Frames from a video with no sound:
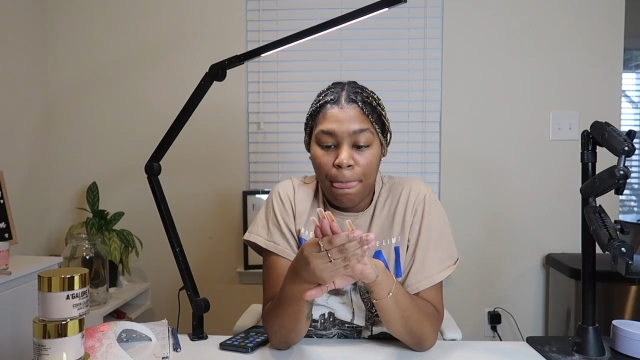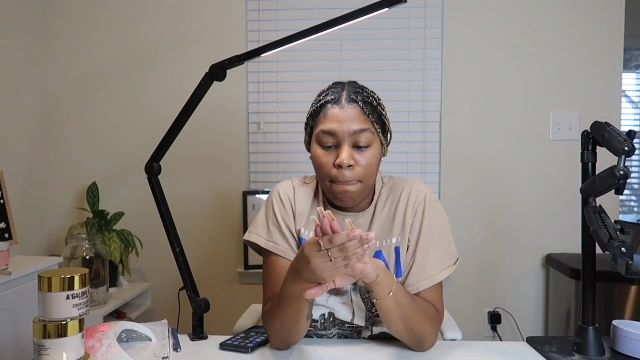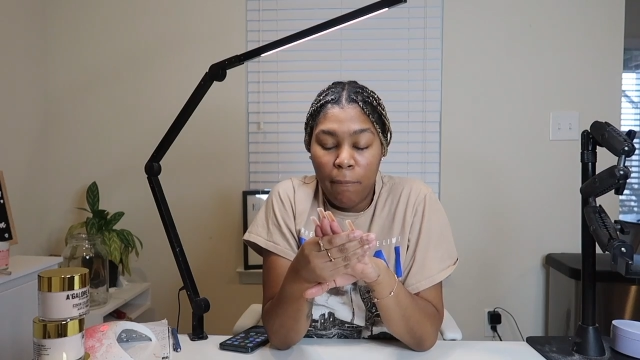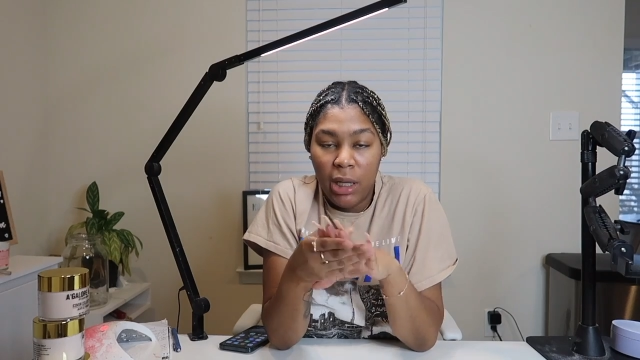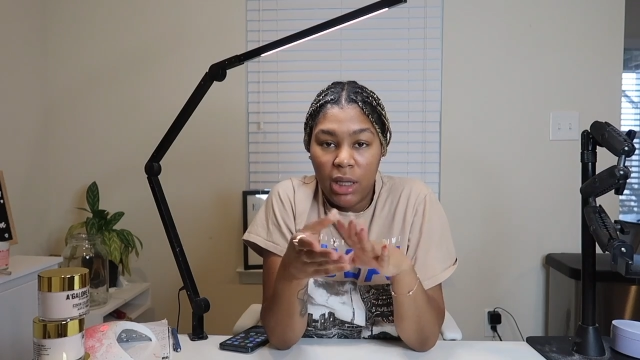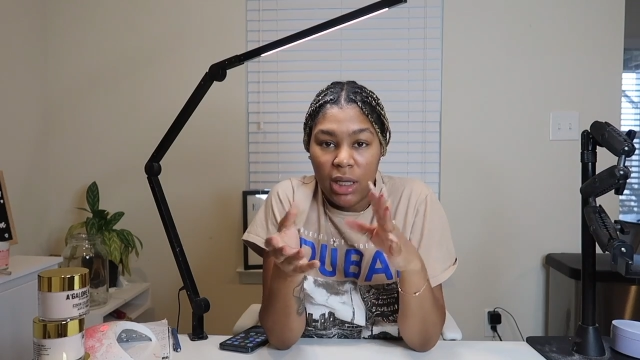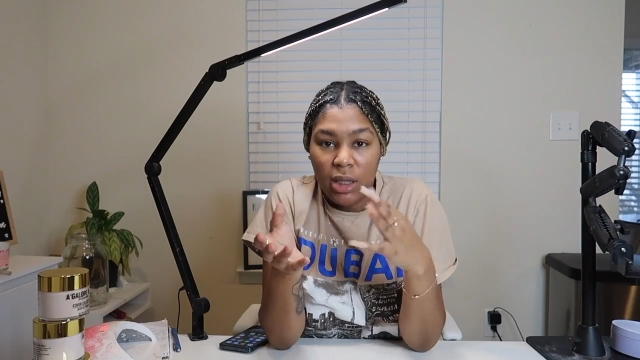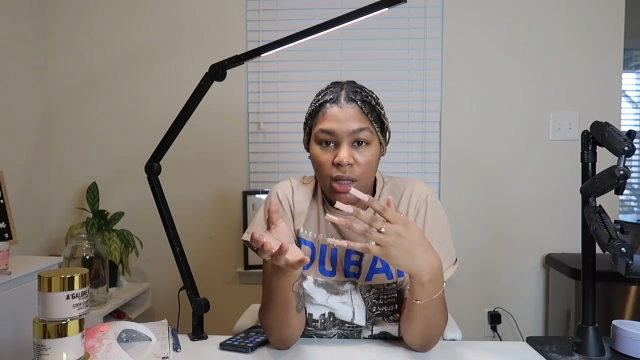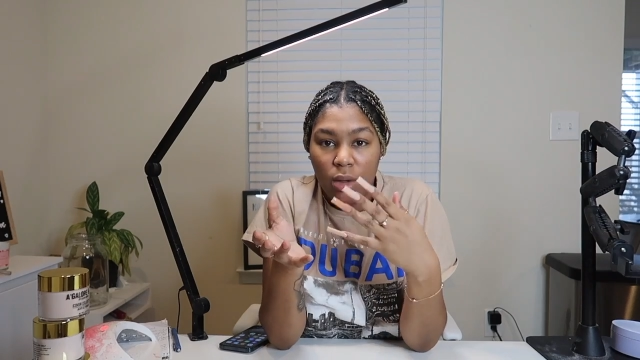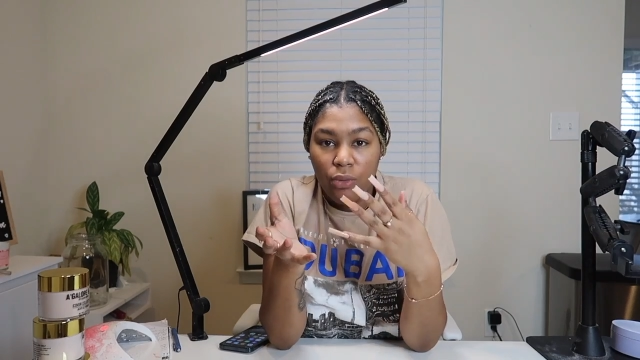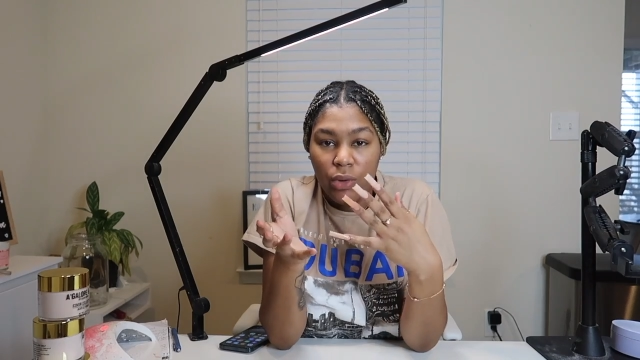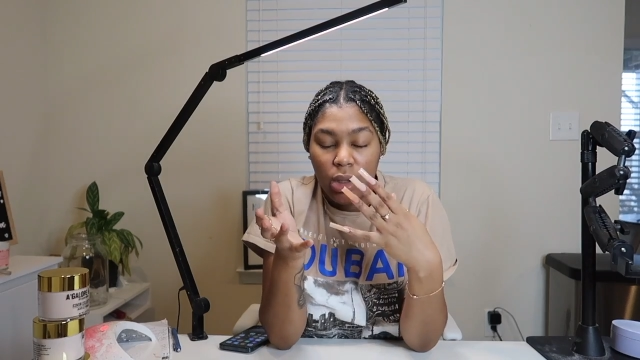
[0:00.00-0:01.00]
meaning that they
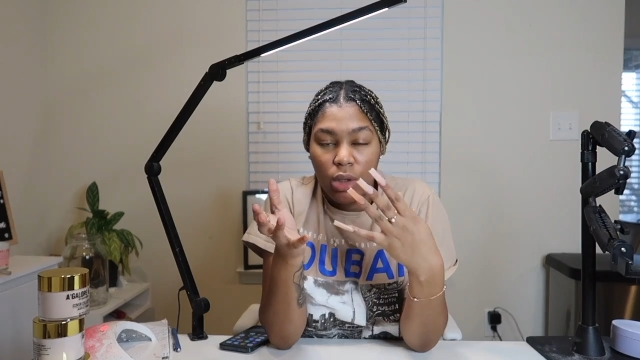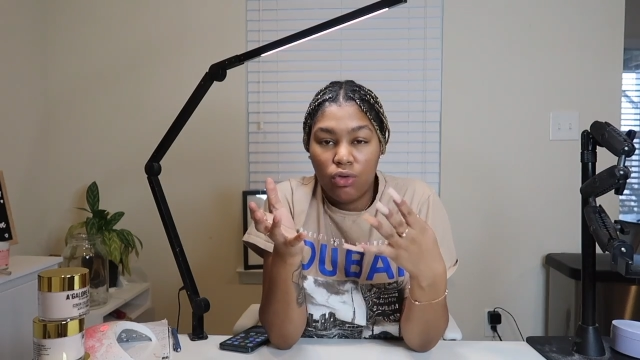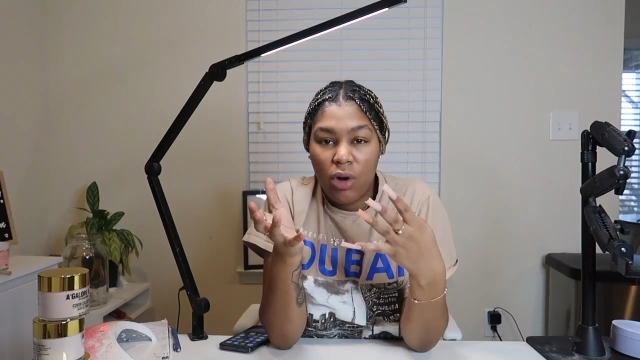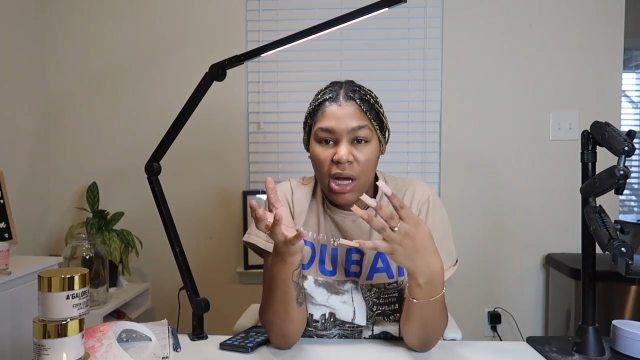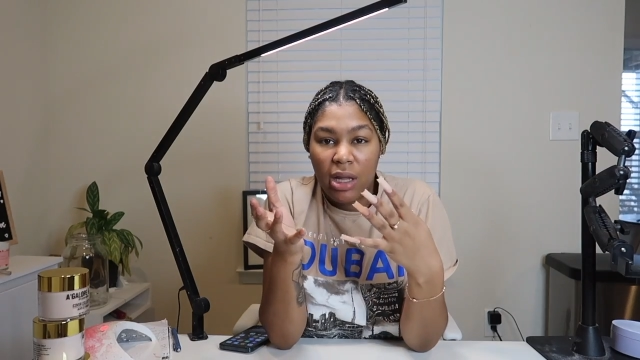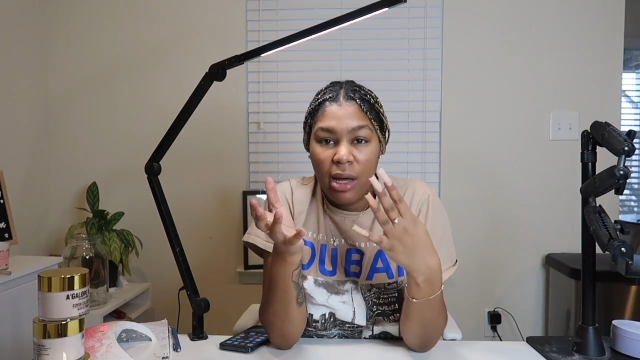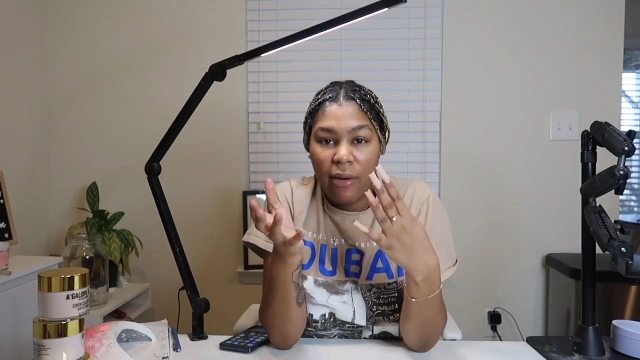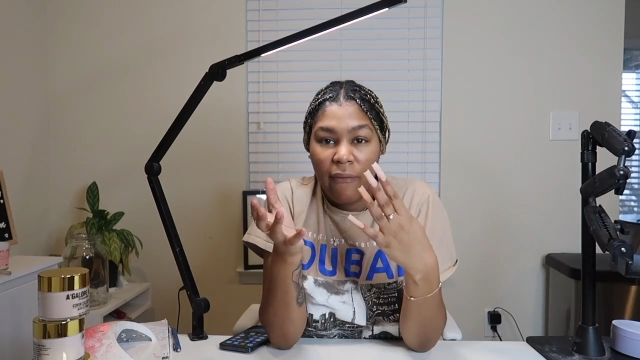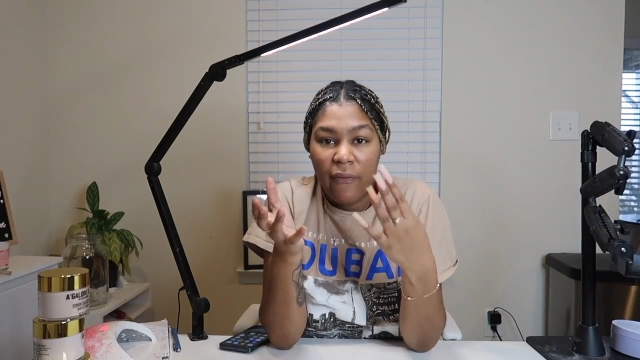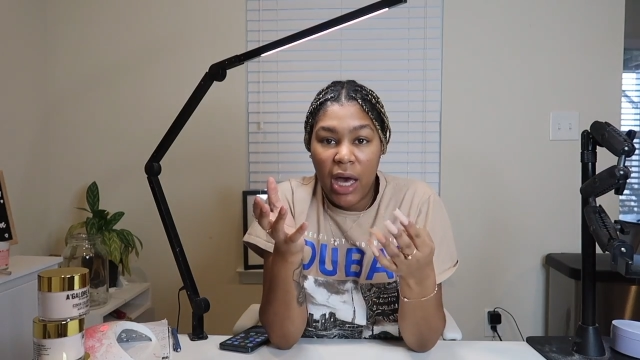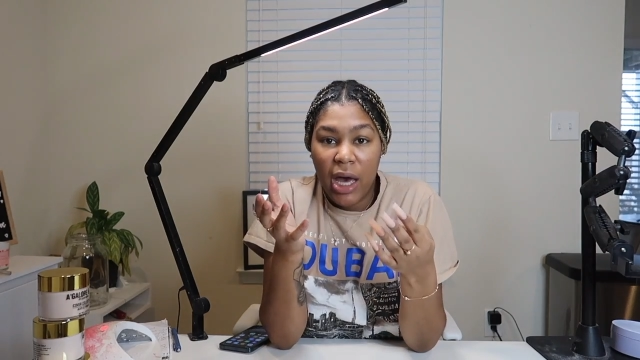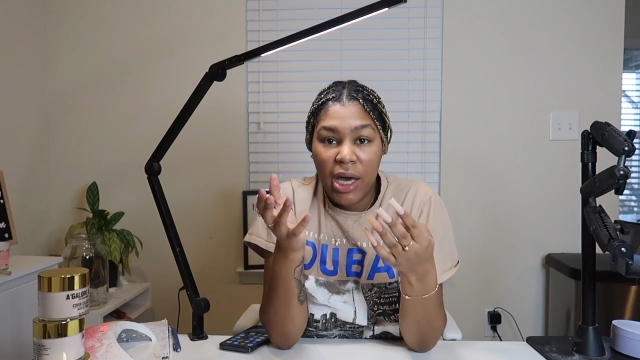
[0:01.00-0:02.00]
don't really dry that
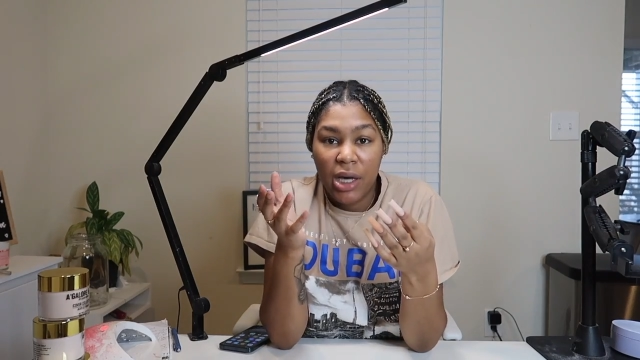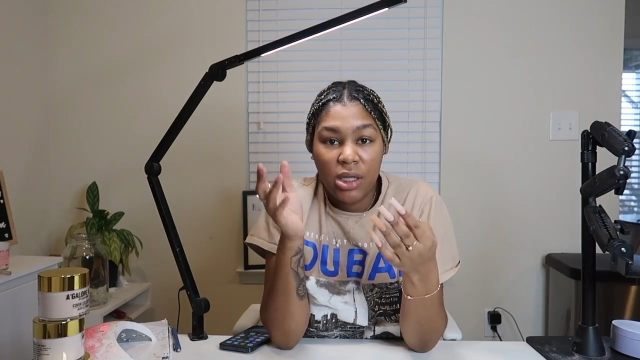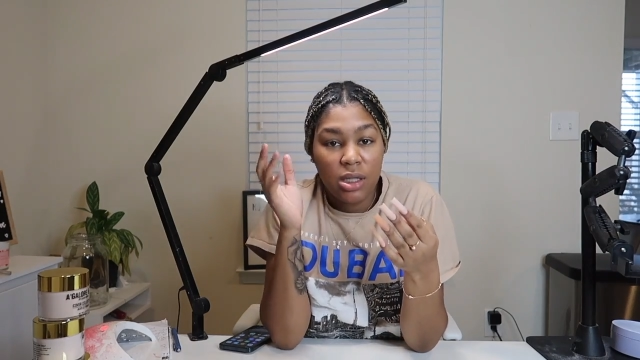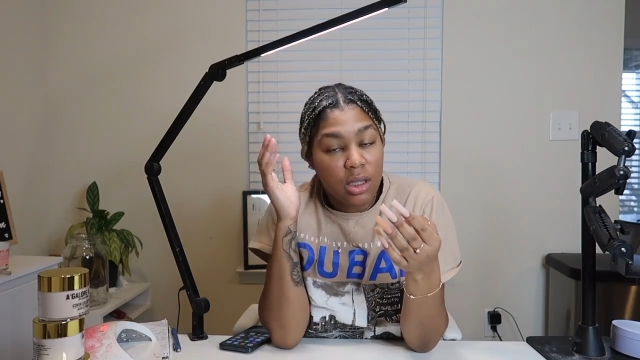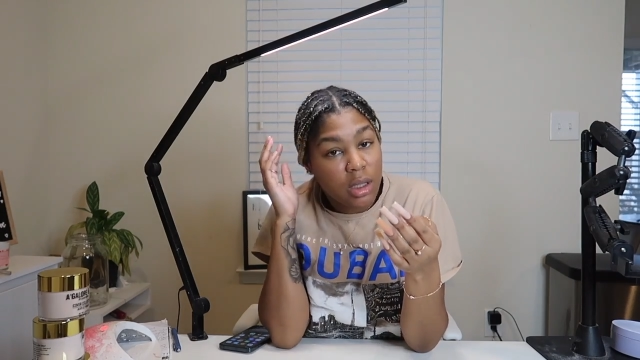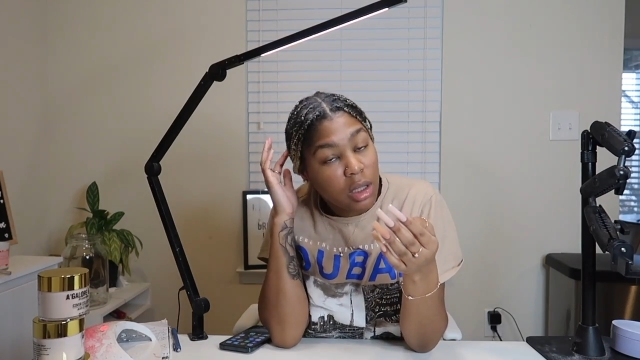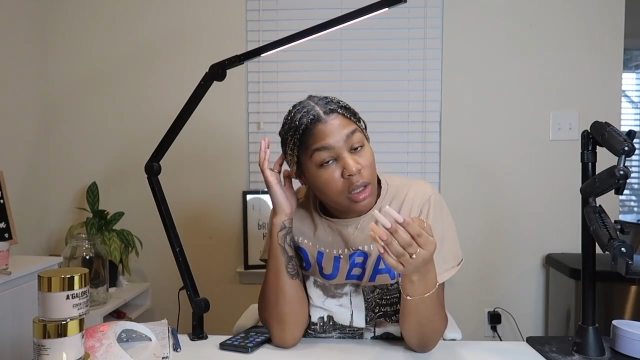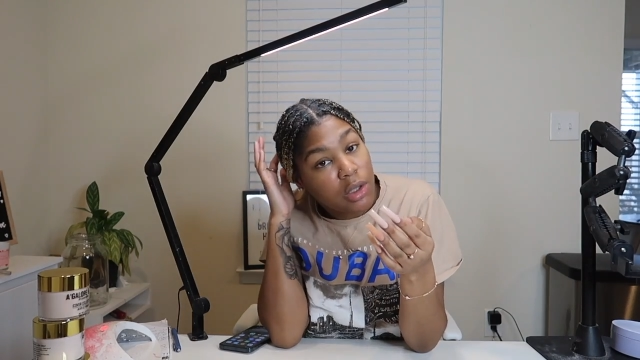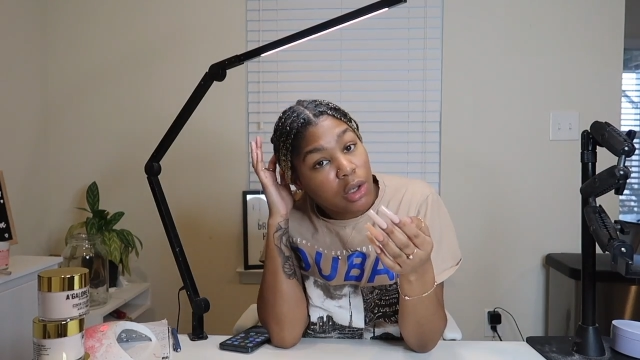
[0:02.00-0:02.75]
fast,